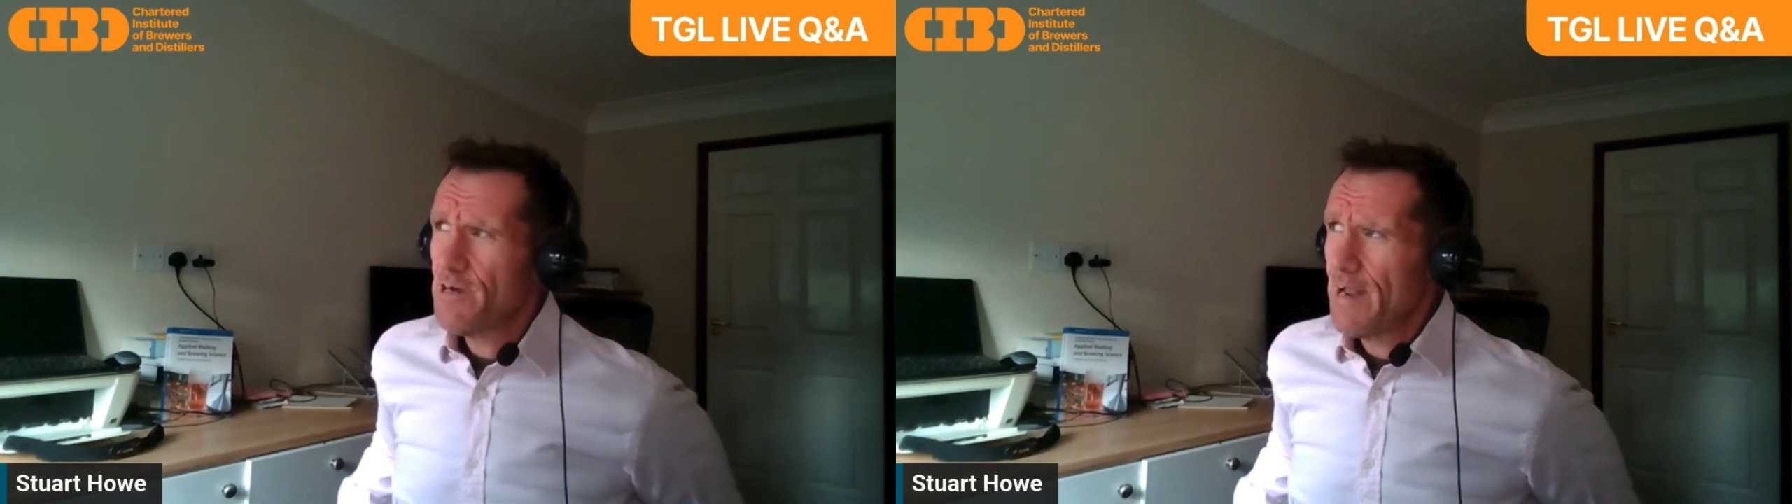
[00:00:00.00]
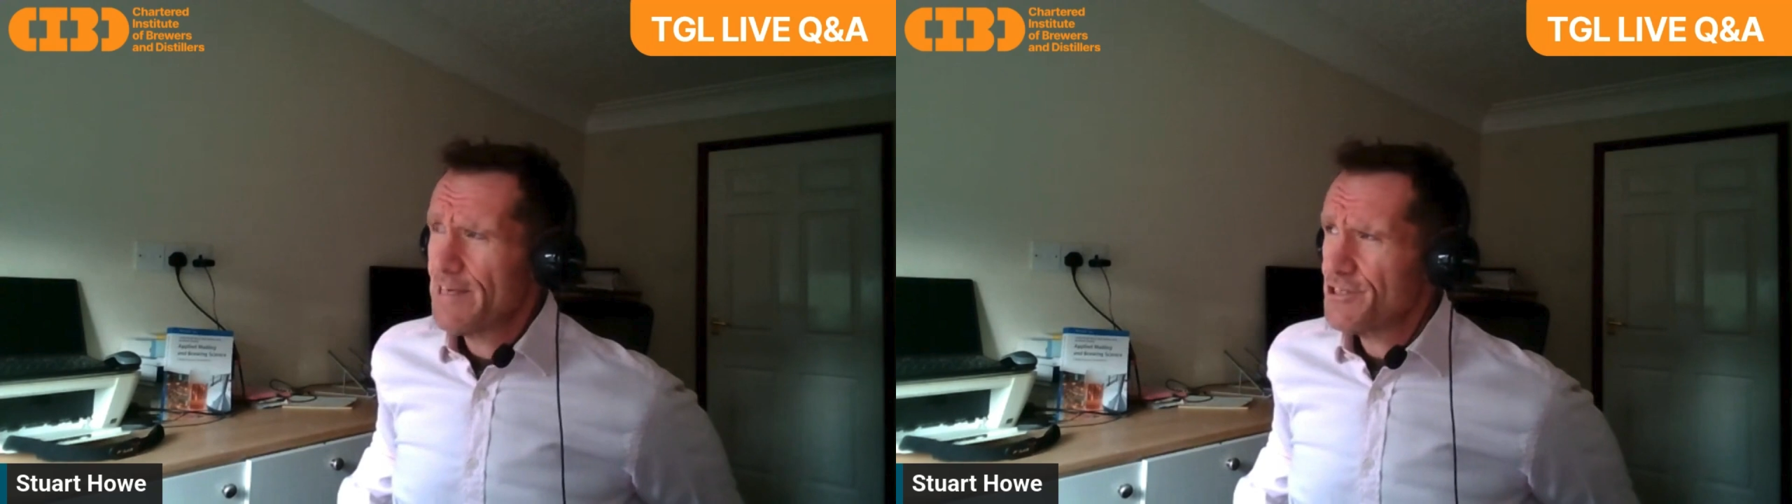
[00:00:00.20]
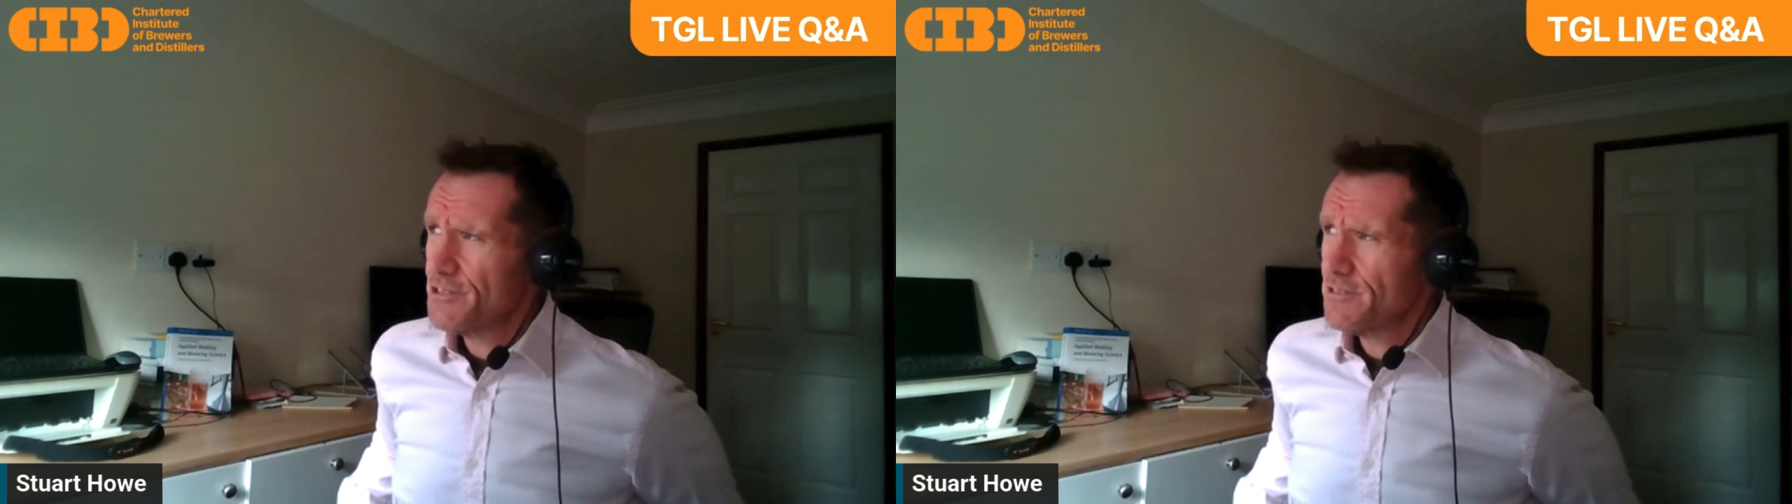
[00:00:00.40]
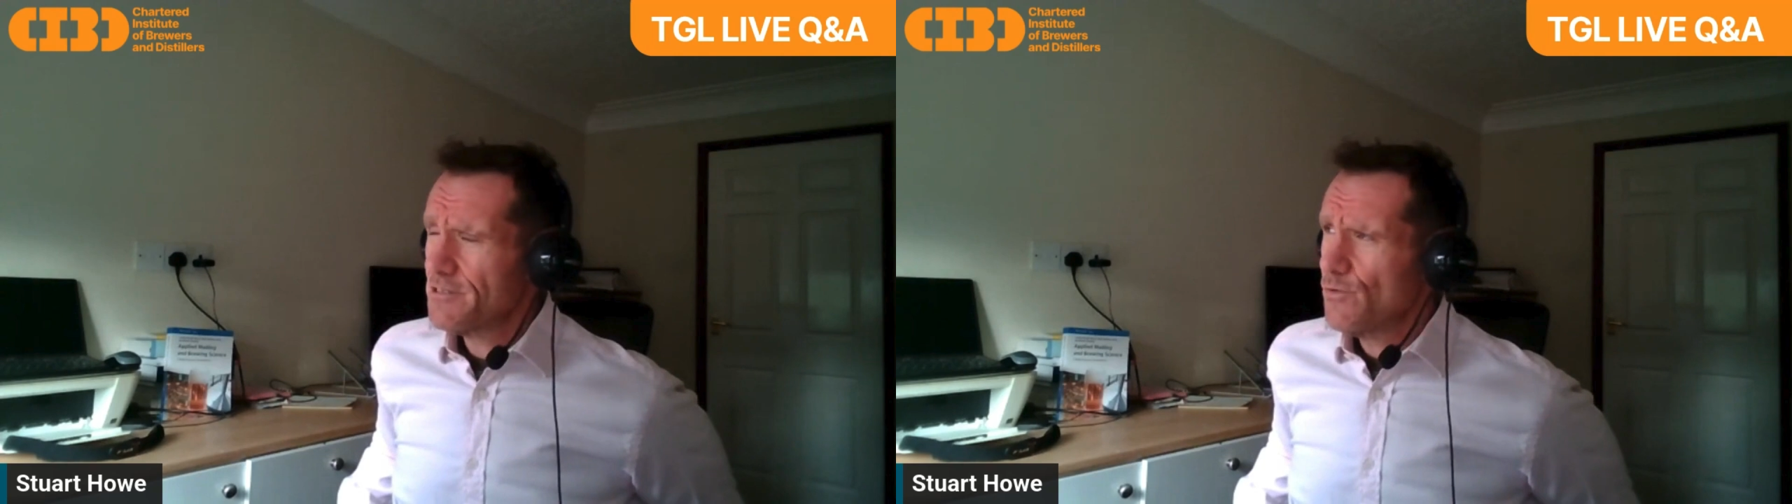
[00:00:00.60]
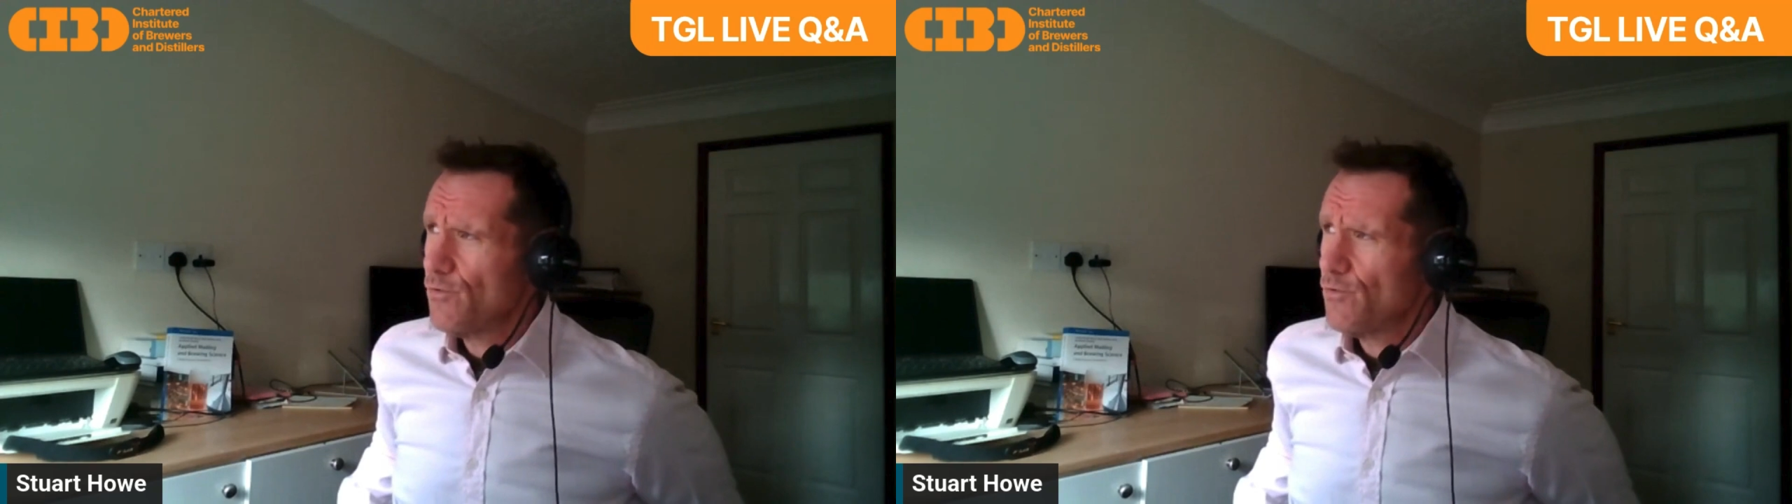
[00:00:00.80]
lesson,